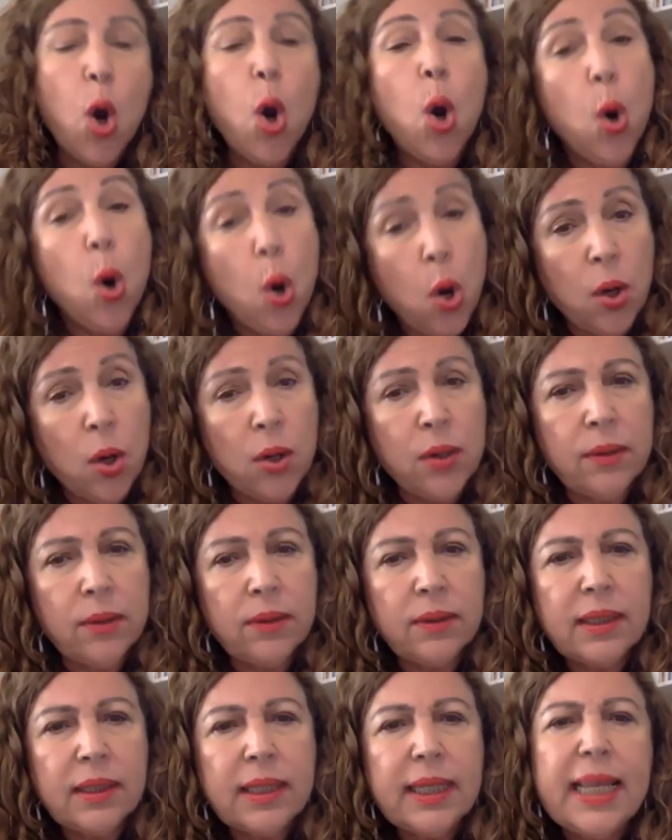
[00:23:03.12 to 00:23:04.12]
or
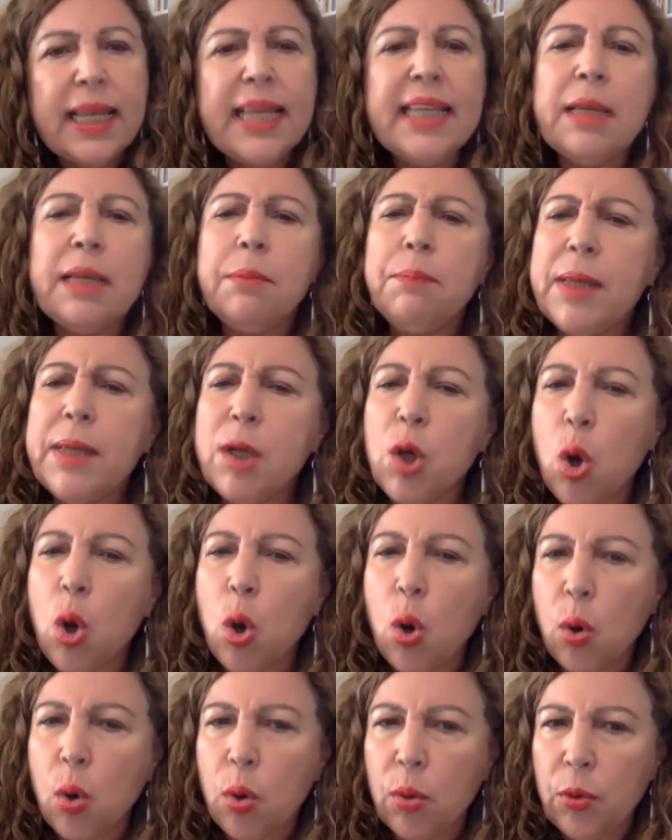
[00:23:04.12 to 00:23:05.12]
it can be a
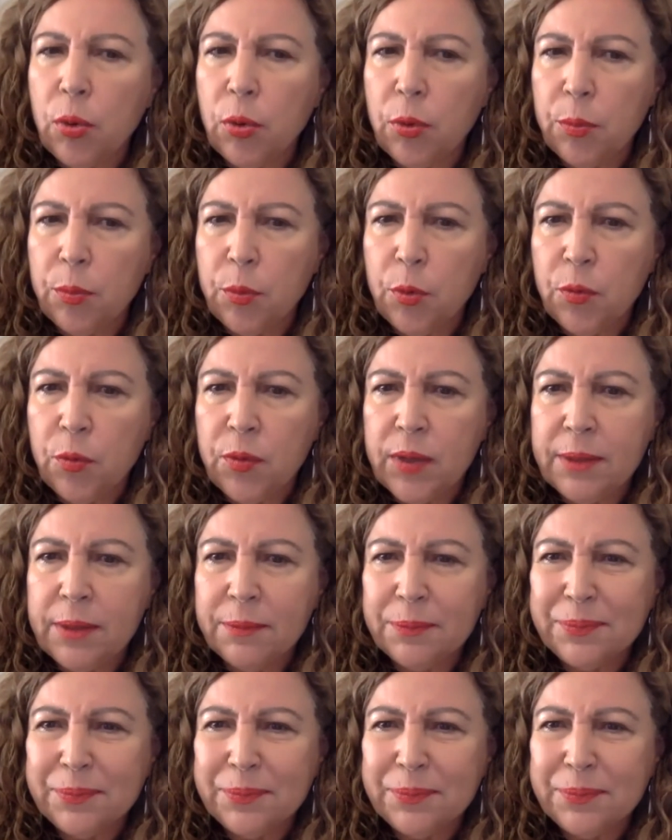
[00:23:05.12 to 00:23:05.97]
horror movie.